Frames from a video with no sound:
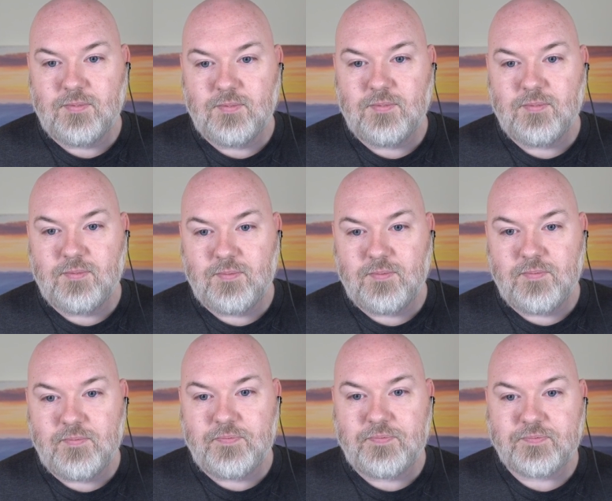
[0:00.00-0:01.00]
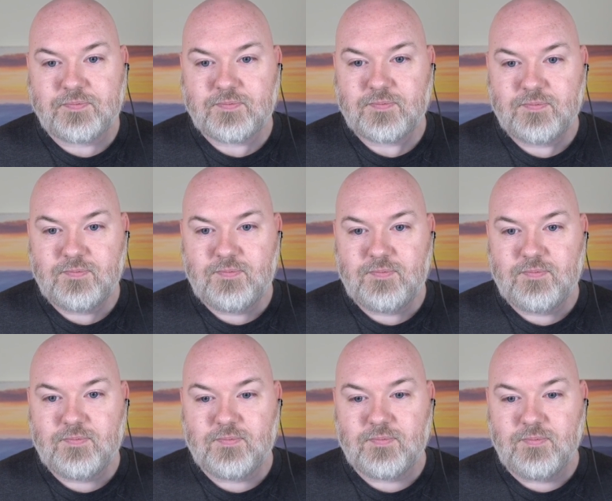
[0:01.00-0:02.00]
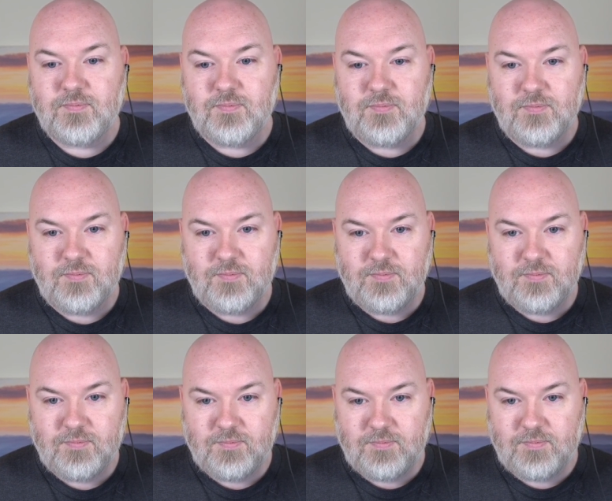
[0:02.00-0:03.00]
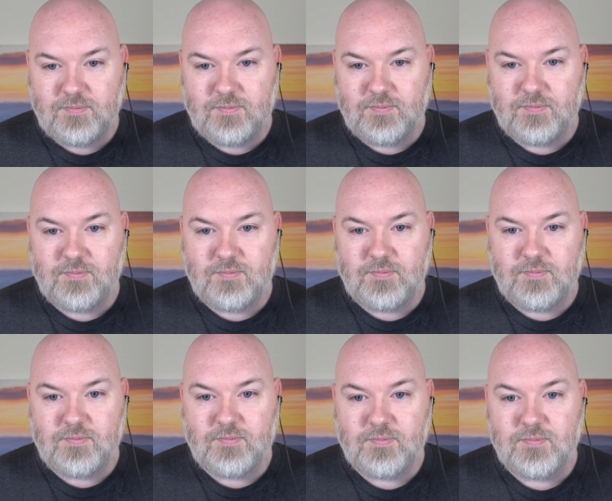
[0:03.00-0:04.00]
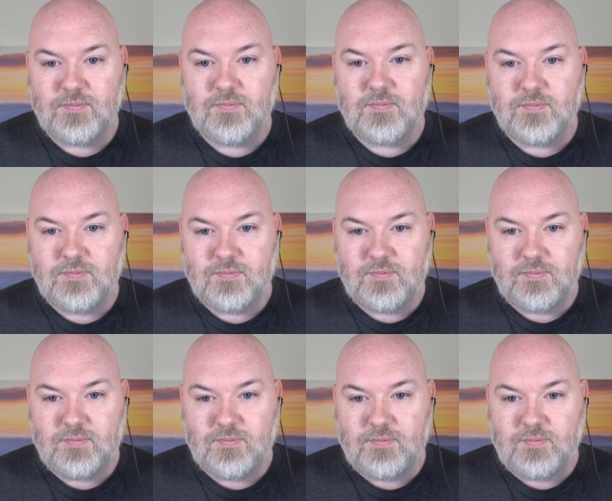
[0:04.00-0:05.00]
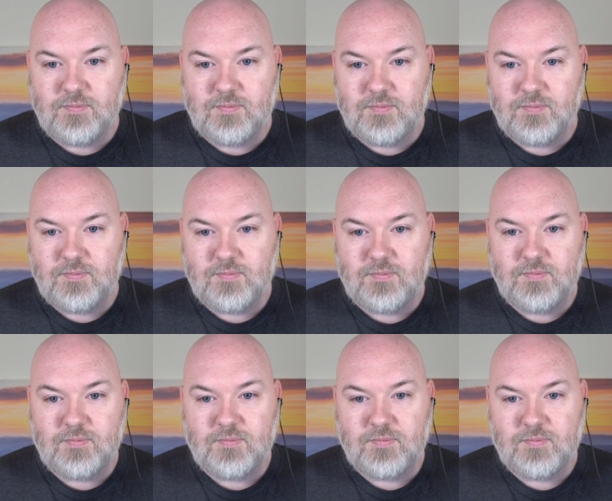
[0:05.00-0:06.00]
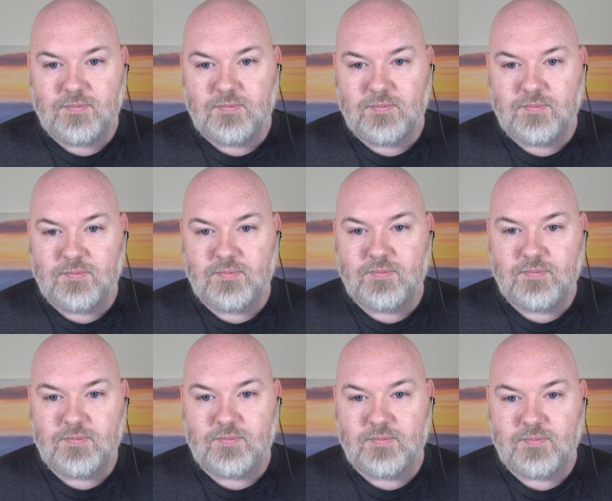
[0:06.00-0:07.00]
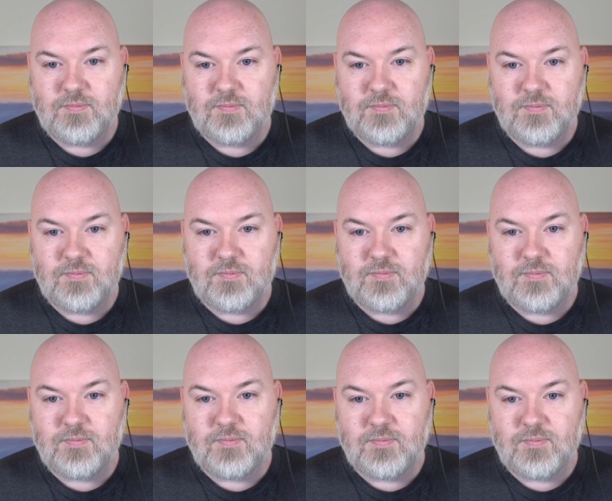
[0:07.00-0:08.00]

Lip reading: This person isn't speaking.